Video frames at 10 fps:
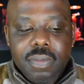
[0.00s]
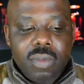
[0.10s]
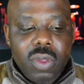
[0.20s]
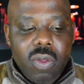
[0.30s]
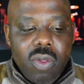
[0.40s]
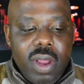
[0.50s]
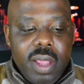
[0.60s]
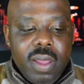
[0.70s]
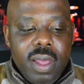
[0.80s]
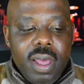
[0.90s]
So that
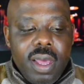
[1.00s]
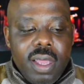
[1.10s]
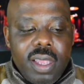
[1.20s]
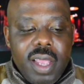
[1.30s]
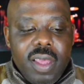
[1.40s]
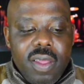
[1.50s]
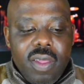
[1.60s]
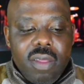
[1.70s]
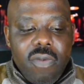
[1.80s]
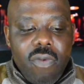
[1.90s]

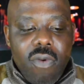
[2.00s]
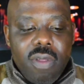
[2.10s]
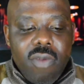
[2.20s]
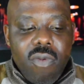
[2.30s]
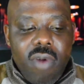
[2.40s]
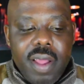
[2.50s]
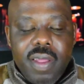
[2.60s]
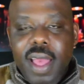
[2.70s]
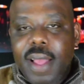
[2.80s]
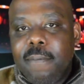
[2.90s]
1964 Civil Rights
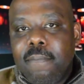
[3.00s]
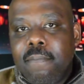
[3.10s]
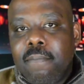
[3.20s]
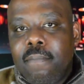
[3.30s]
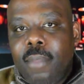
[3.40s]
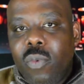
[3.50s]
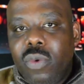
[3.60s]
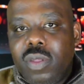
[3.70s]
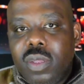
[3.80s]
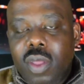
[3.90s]
Act was
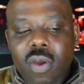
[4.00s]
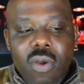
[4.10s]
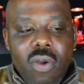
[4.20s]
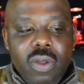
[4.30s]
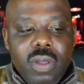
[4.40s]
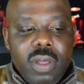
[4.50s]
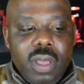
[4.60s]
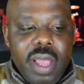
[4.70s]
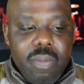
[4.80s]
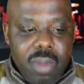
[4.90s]
the third
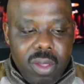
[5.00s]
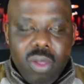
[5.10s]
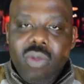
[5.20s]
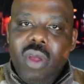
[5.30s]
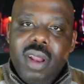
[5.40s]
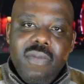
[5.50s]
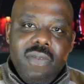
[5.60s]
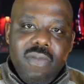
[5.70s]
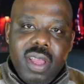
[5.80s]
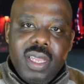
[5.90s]
administrative
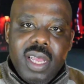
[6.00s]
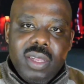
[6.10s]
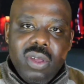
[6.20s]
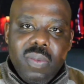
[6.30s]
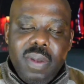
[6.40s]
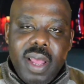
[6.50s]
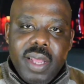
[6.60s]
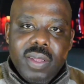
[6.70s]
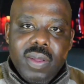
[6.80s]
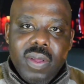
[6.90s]
event that took
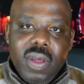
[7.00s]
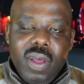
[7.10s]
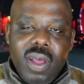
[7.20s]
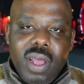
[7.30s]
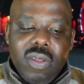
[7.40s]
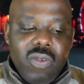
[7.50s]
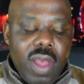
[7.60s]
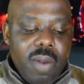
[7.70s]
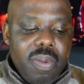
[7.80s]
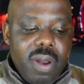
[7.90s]
place to try
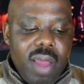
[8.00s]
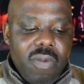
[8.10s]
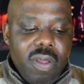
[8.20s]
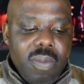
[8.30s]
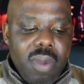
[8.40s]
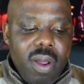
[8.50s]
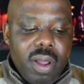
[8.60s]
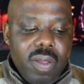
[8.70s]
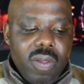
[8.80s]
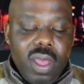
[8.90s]
to put African
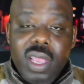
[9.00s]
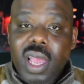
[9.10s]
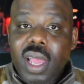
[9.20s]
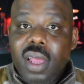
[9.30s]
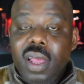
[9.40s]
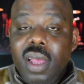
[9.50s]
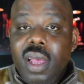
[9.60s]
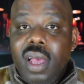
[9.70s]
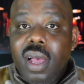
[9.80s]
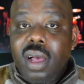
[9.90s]
Americans in
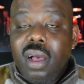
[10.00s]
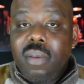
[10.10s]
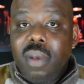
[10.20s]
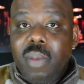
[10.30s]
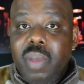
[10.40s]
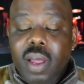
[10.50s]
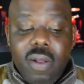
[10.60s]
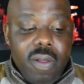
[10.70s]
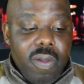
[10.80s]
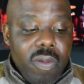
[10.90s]
a
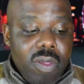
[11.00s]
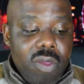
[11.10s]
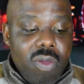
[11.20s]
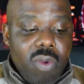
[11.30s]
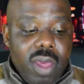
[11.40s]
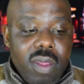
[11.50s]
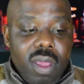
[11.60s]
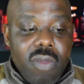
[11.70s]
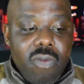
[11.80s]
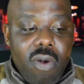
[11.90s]
better situation
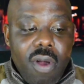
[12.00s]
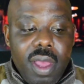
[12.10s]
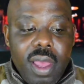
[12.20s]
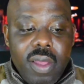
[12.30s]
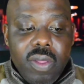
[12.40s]
as far as